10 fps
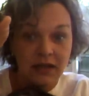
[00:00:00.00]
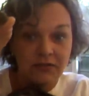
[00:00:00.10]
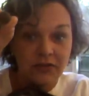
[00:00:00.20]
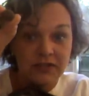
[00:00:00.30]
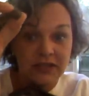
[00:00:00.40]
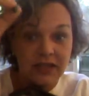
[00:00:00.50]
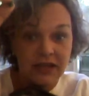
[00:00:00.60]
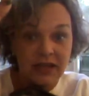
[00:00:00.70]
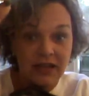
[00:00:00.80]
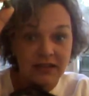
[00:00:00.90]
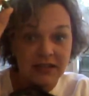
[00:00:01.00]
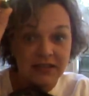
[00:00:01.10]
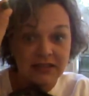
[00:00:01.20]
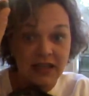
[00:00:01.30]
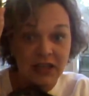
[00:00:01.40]
If you'll see,
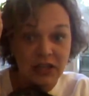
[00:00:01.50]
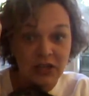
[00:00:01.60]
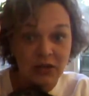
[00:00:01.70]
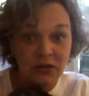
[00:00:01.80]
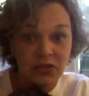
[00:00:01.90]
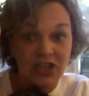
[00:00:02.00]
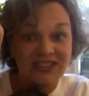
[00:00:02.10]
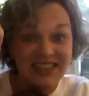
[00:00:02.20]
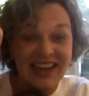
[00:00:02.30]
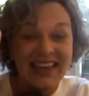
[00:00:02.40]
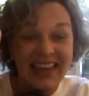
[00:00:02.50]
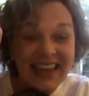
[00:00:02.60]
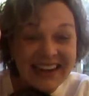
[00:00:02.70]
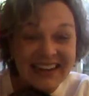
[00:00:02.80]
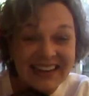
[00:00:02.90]
this is a huge,
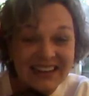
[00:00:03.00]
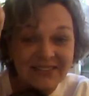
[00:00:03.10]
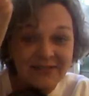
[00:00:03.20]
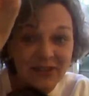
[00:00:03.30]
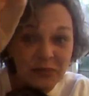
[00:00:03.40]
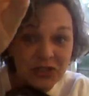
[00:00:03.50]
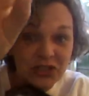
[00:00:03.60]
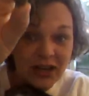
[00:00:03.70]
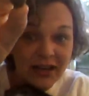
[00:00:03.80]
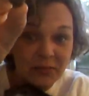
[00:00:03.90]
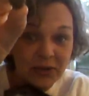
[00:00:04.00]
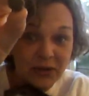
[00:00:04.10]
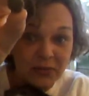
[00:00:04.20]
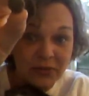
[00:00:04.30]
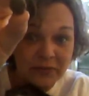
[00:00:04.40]
gigantic Flemish giant
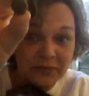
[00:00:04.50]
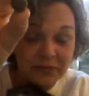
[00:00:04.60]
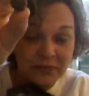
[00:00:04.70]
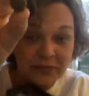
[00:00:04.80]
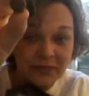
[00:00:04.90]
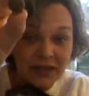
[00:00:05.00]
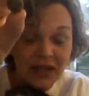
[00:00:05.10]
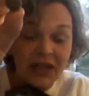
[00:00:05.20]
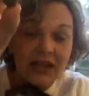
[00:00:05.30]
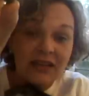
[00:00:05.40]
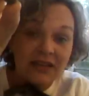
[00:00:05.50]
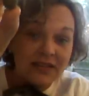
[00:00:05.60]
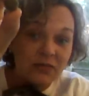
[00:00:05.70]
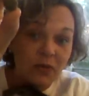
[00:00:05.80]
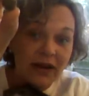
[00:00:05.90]
poop.
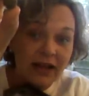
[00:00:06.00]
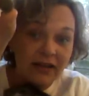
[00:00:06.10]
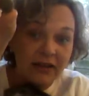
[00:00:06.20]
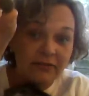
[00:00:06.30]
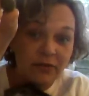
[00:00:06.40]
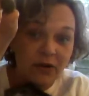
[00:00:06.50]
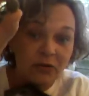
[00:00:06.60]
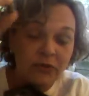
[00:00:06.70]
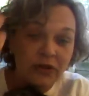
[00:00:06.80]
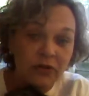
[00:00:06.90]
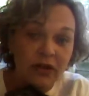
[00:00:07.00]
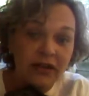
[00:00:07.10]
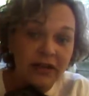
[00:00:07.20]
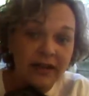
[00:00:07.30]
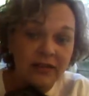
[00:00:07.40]
This is what I look for. When you're
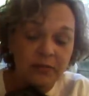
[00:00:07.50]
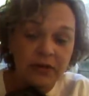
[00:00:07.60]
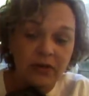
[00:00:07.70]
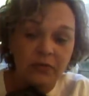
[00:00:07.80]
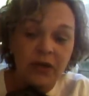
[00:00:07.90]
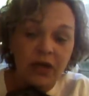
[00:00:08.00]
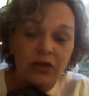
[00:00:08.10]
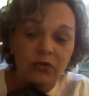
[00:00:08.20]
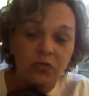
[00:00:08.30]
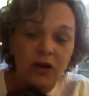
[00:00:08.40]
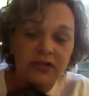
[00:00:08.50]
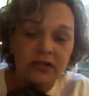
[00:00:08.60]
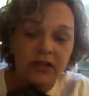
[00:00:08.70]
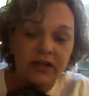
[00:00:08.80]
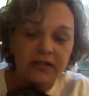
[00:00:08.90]
looking at the poop, you want
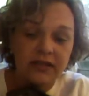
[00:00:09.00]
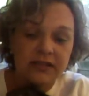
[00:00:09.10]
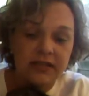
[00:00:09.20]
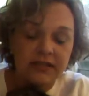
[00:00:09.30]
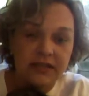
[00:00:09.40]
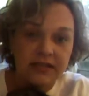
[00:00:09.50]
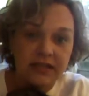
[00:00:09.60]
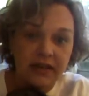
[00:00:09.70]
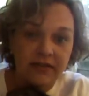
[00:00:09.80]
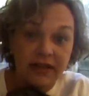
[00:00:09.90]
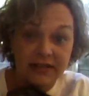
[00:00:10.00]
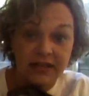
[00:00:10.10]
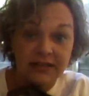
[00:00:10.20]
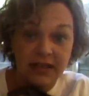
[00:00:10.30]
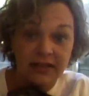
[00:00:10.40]
to look at the consistency of it, as
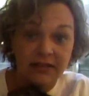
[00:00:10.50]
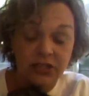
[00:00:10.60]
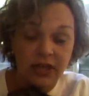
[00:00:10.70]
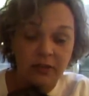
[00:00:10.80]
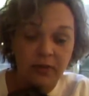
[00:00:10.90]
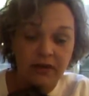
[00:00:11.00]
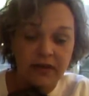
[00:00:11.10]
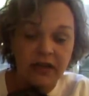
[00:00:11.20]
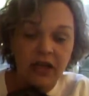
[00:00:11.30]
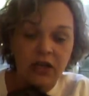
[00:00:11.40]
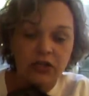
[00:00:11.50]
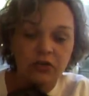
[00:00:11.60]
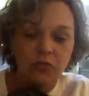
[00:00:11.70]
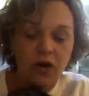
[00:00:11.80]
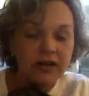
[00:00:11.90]
I said, the shape of it.
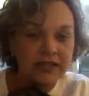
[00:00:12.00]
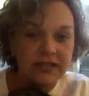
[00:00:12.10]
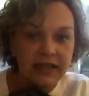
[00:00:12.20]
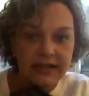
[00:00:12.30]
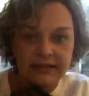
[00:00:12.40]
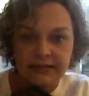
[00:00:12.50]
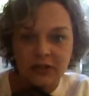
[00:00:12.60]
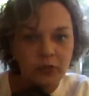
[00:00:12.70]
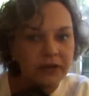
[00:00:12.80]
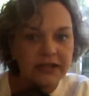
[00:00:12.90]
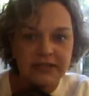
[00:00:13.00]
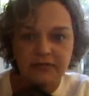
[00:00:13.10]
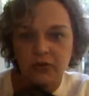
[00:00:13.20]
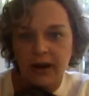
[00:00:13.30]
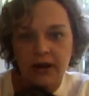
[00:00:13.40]
You want to see little bits
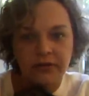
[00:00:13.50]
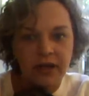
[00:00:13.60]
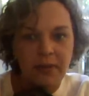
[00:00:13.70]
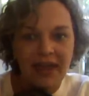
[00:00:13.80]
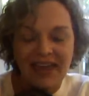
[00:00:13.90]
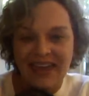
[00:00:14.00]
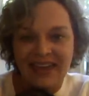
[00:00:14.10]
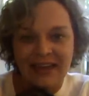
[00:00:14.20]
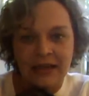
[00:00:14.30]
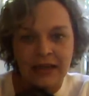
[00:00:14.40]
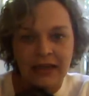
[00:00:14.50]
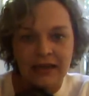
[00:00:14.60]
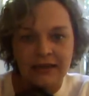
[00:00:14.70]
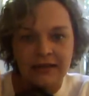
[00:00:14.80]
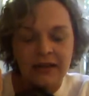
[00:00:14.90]
of ground up hay
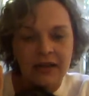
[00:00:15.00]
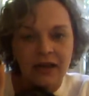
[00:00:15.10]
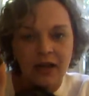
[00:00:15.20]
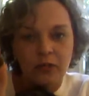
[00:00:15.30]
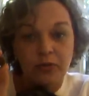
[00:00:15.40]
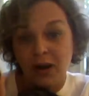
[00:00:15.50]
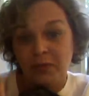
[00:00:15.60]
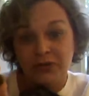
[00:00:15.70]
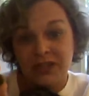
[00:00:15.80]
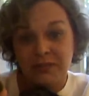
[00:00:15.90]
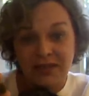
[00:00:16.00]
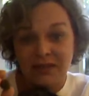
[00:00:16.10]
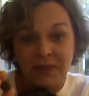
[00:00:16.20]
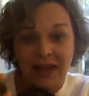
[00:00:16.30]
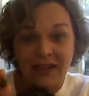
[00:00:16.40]
and proper
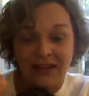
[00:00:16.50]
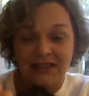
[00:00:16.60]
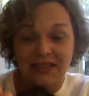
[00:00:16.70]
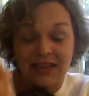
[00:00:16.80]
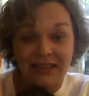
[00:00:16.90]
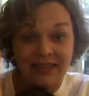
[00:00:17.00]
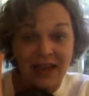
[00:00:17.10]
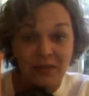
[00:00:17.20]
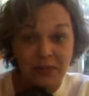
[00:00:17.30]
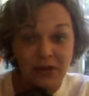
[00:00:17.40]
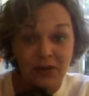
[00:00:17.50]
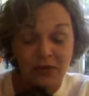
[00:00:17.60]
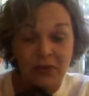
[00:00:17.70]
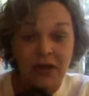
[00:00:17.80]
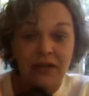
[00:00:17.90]
Timothy pellets in that
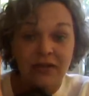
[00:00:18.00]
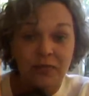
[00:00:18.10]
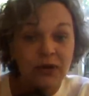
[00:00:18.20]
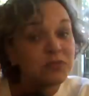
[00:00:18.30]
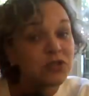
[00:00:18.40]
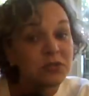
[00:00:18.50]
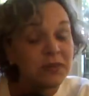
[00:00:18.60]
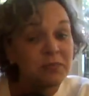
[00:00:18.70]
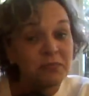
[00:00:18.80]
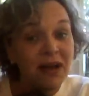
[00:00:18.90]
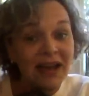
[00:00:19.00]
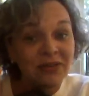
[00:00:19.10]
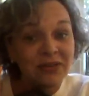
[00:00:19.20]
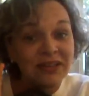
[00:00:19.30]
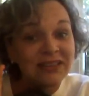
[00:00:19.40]
poop. The poop should be
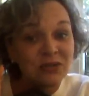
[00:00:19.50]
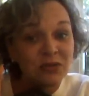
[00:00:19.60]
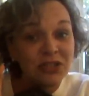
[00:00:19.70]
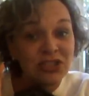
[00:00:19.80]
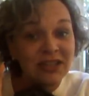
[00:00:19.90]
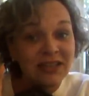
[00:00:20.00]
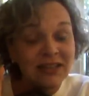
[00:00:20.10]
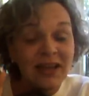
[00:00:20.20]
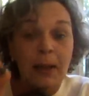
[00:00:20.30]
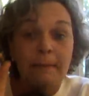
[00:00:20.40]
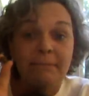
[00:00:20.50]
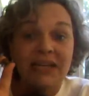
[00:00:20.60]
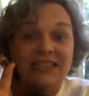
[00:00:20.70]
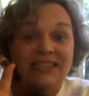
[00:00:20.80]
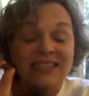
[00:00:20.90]
minorly squishy,
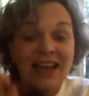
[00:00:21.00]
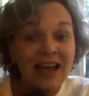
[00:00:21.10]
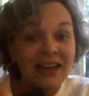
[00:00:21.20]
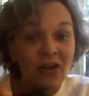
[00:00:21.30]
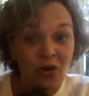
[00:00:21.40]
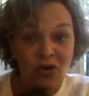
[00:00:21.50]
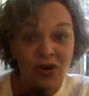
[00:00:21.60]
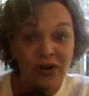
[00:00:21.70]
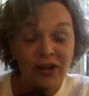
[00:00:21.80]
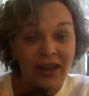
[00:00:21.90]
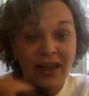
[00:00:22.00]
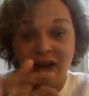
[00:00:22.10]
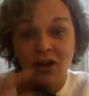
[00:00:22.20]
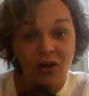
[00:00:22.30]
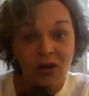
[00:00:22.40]
but not hard at
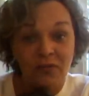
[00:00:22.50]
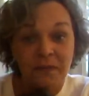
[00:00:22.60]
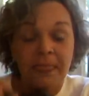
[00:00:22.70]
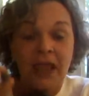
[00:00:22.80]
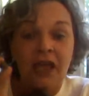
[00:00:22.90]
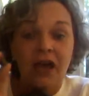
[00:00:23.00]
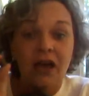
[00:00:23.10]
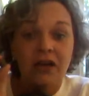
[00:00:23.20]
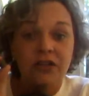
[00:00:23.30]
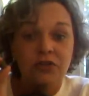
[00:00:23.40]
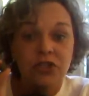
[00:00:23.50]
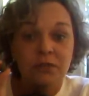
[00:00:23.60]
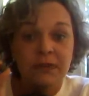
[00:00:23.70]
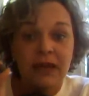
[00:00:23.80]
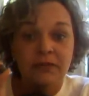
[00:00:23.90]
all. You
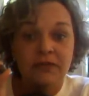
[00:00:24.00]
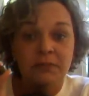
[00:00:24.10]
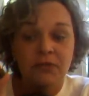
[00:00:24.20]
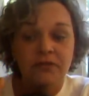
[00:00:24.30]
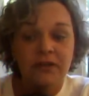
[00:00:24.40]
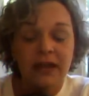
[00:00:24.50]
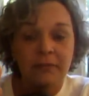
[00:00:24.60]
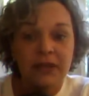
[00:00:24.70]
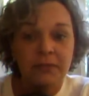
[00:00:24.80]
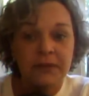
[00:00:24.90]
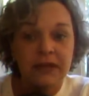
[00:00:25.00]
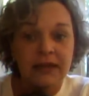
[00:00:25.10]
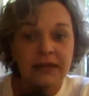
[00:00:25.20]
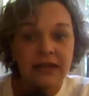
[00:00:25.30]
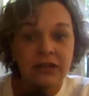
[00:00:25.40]
should be able to move it and
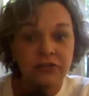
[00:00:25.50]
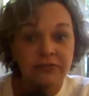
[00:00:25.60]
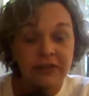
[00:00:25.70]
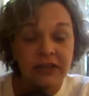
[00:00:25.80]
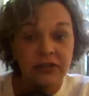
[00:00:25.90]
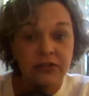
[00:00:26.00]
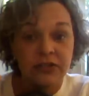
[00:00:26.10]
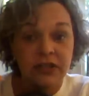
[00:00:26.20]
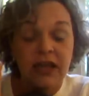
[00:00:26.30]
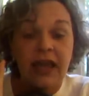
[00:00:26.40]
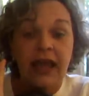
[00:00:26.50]
manipulate it in your fingers.